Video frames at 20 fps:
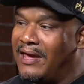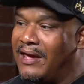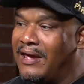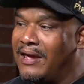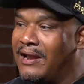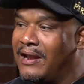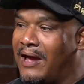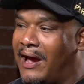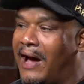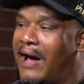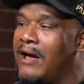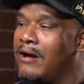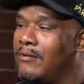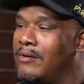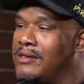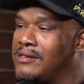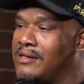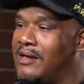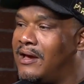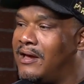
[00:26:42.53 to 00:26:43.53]
And I
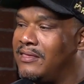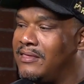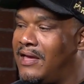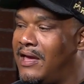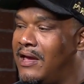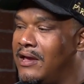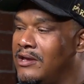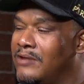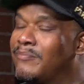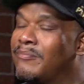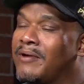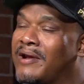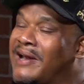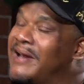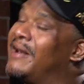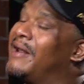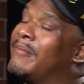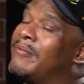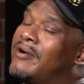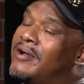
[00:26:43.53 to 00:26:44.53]
always thought that you bring
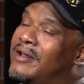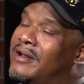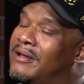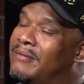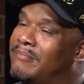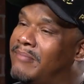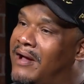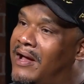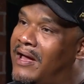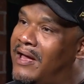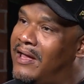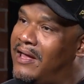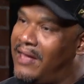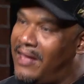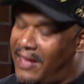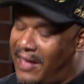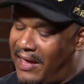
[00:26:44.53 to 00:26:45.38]
the neighborhood in by